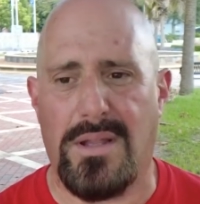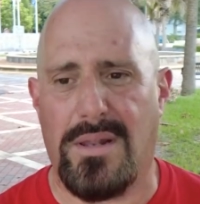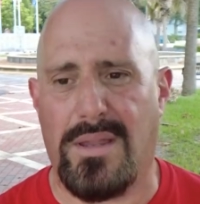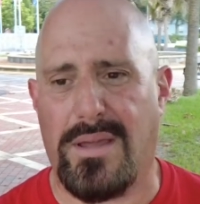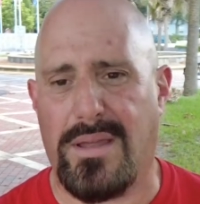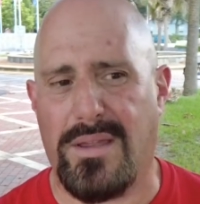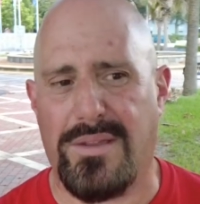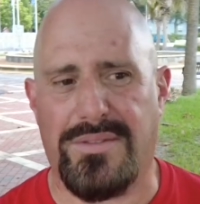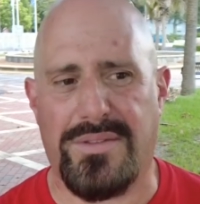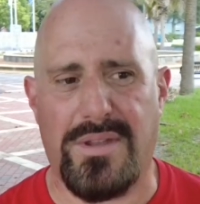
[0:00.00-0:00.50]

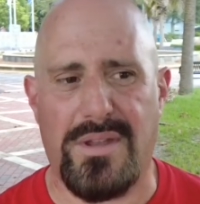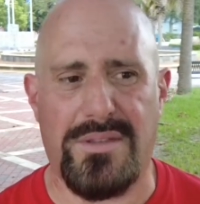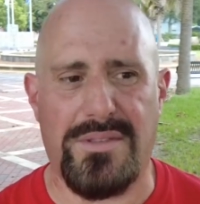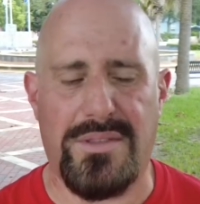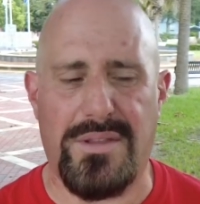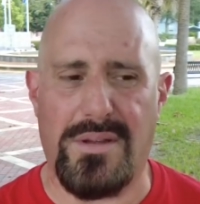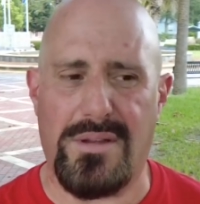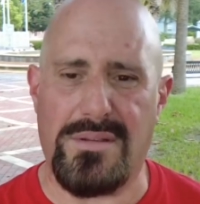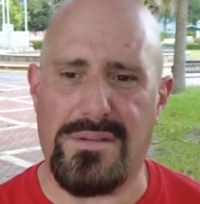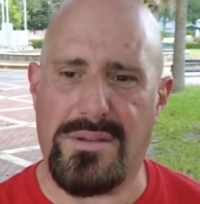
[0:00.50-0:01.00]
Like I said,
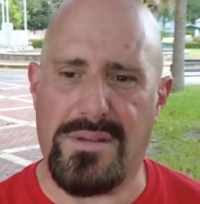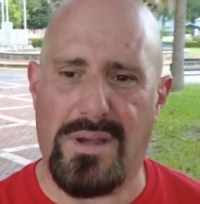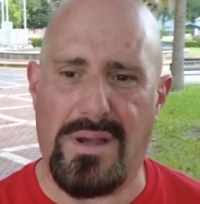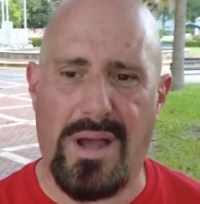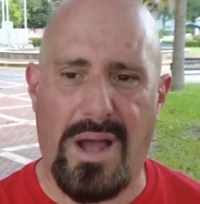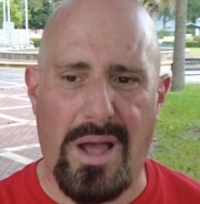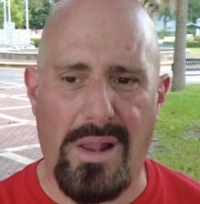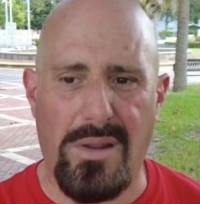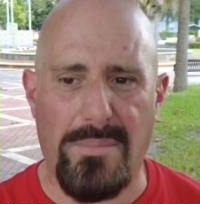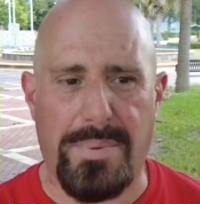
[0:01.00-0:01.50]
the, the
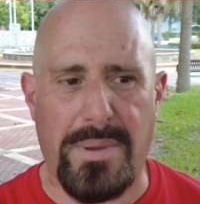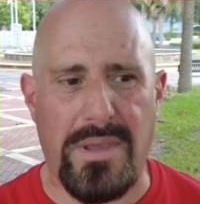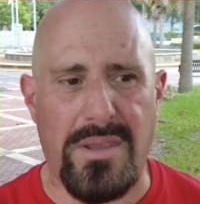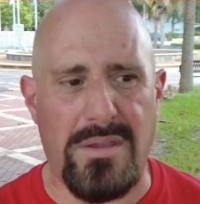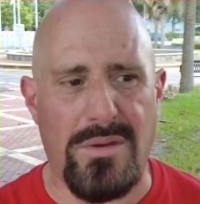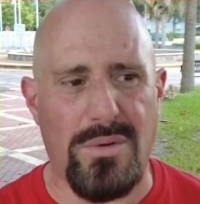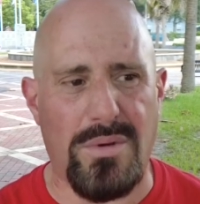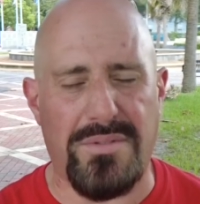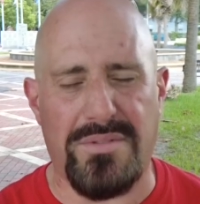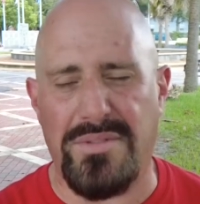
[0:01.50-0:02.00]

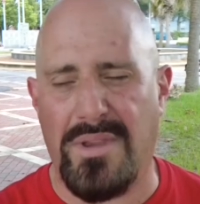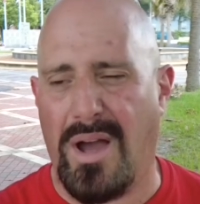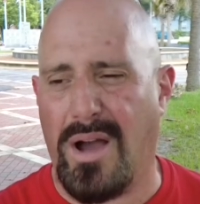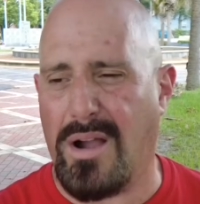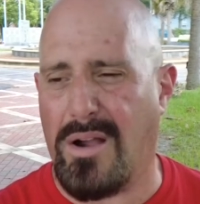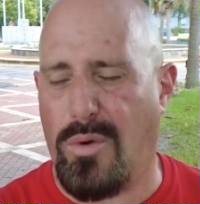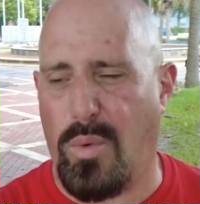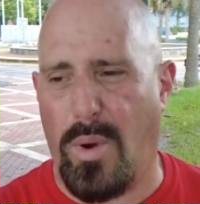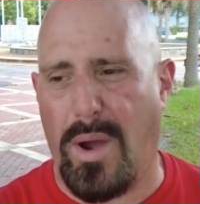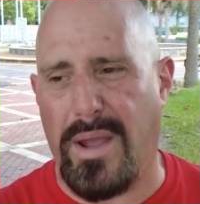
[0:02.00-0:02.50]
jalapeno is
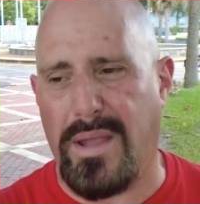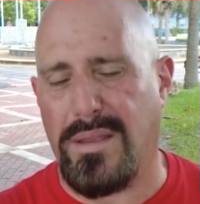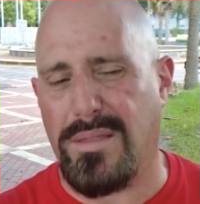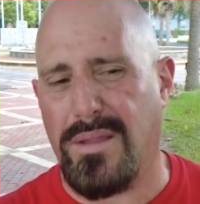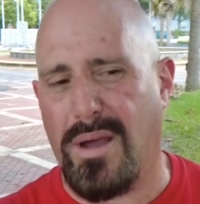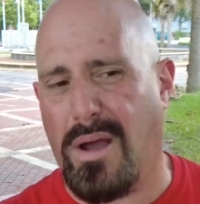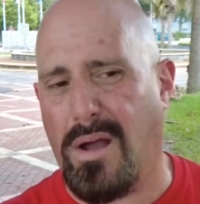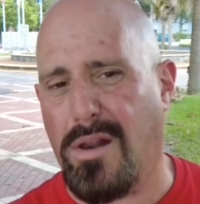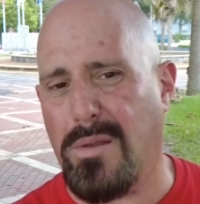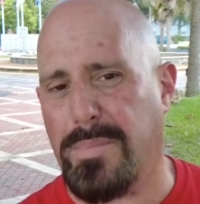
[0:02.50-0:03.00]
not quite
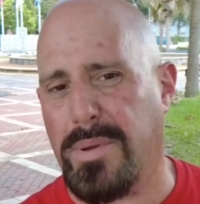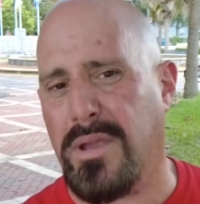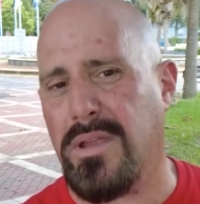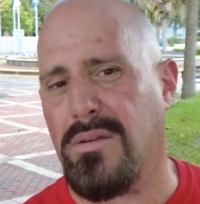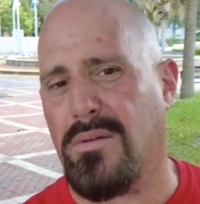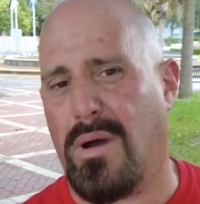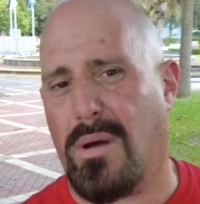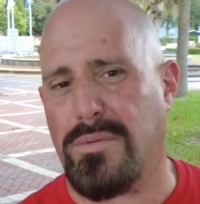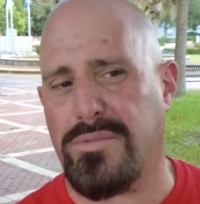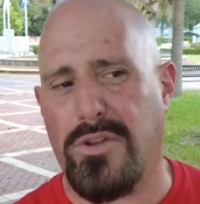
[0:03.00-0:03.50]
the
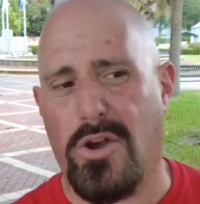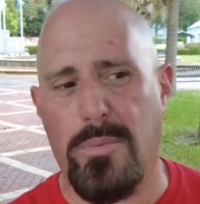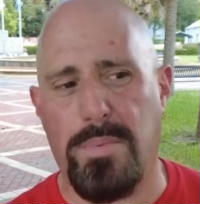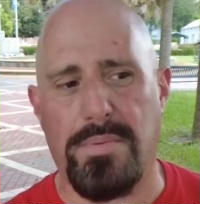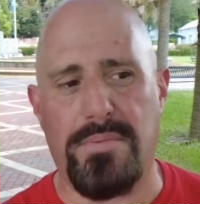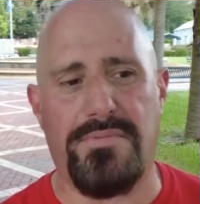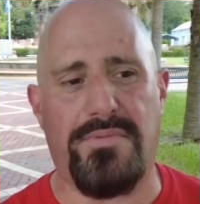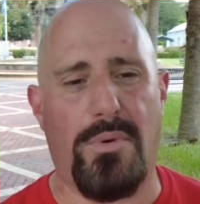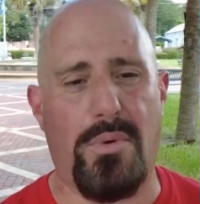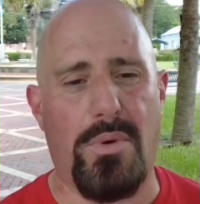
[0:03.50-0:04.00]
jalapeno I was
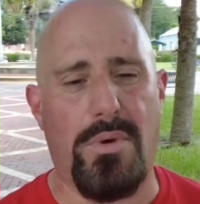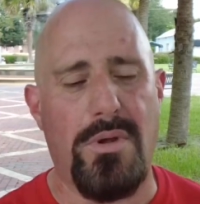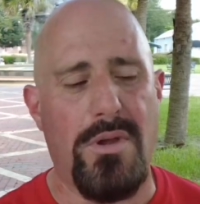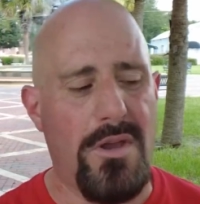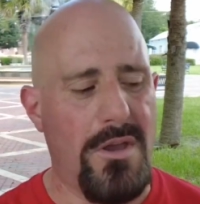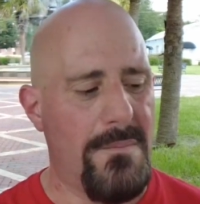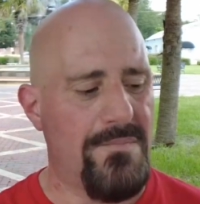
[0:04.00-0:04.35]
hoping for